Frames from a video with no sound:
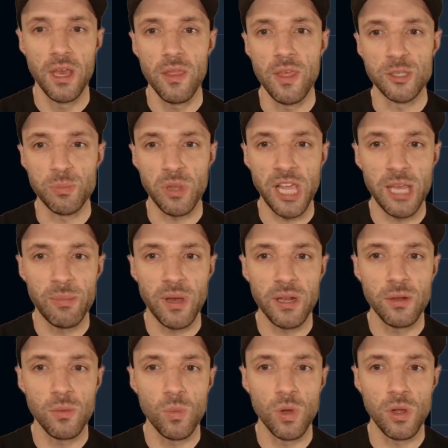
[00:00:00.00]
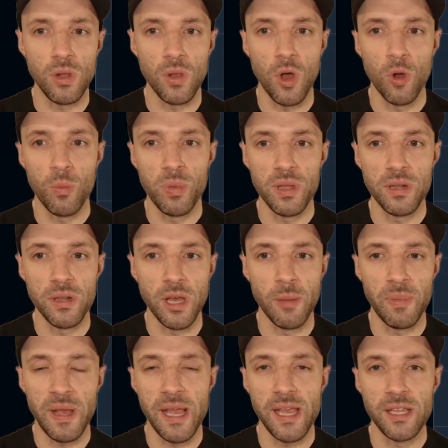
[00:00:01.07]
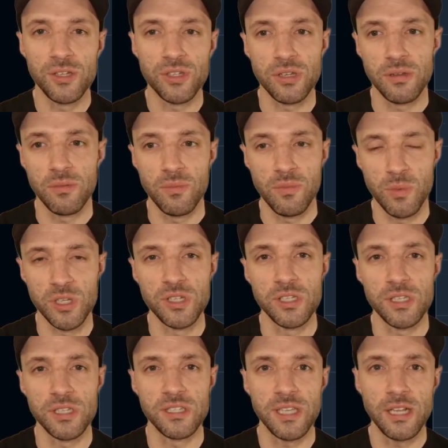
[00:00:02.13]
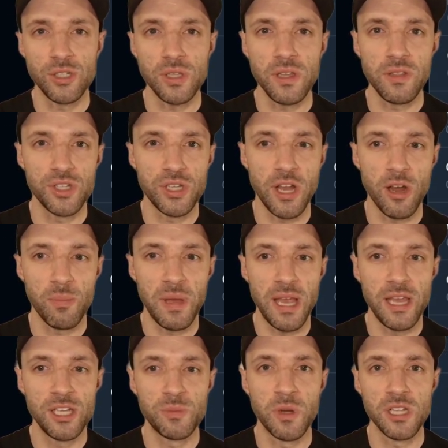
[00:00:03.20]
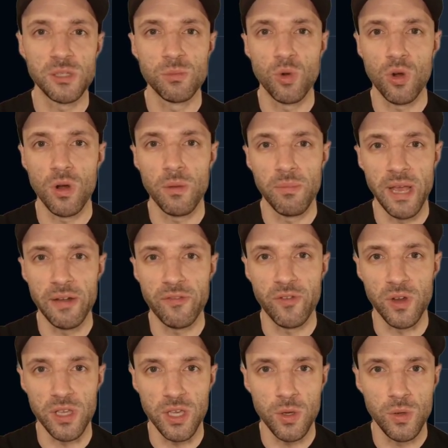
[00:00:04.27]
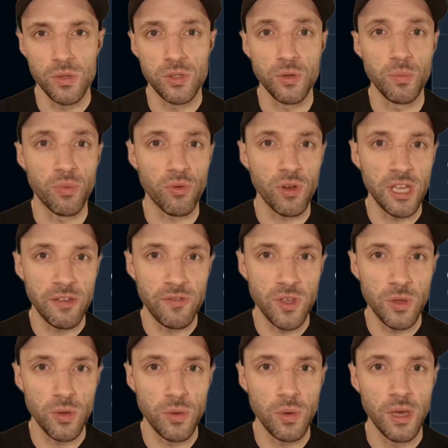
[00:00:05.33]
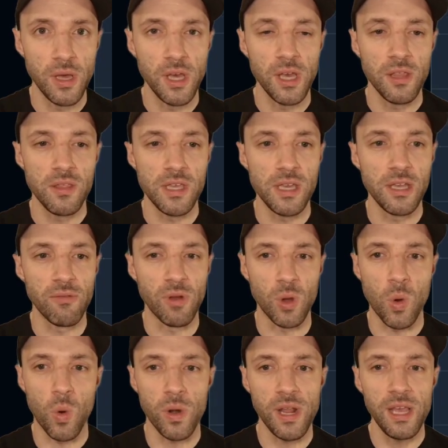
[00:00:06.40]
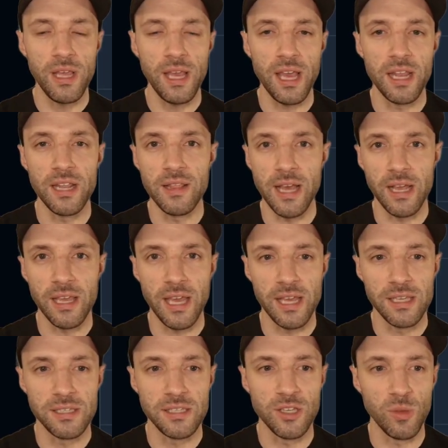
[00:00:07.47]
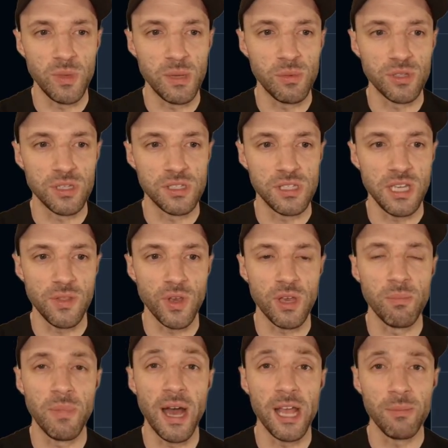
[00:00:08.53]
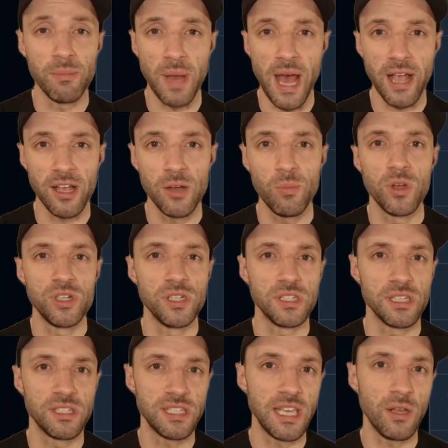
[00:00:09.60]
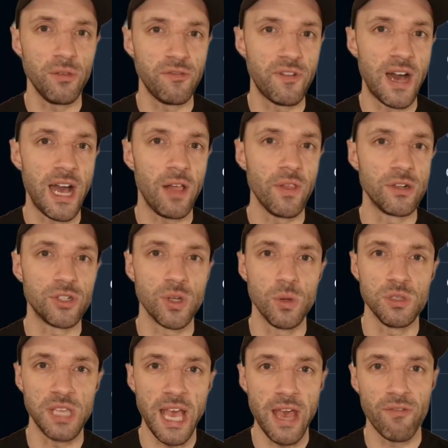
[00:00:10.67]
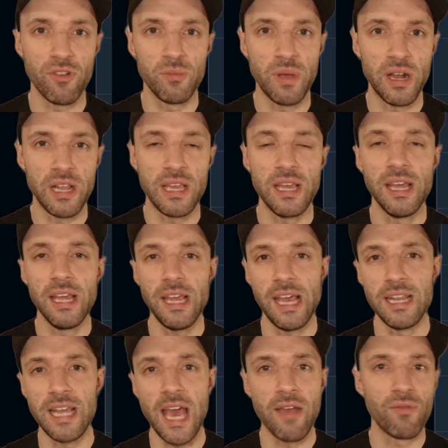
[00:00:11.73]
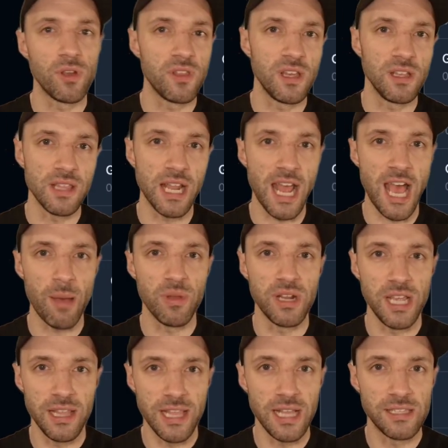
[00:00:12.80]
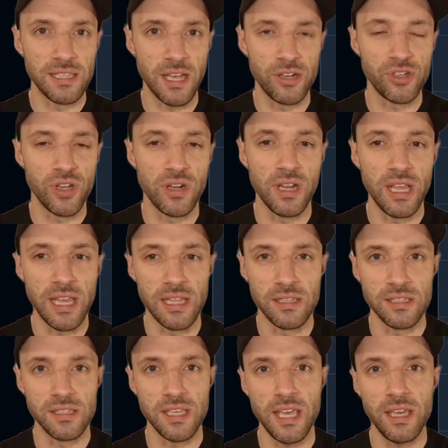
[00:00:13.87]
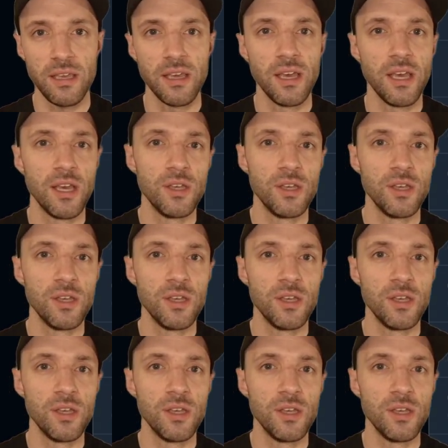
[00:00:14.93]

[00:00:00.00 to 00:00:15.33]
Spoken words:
This play button will open a page which is essentially the share page, but it's more meant for you to preview the recording. And in that case, you'll be able to see the combined backup, which is a single file that shows everybody and everything that happened in that session in sync.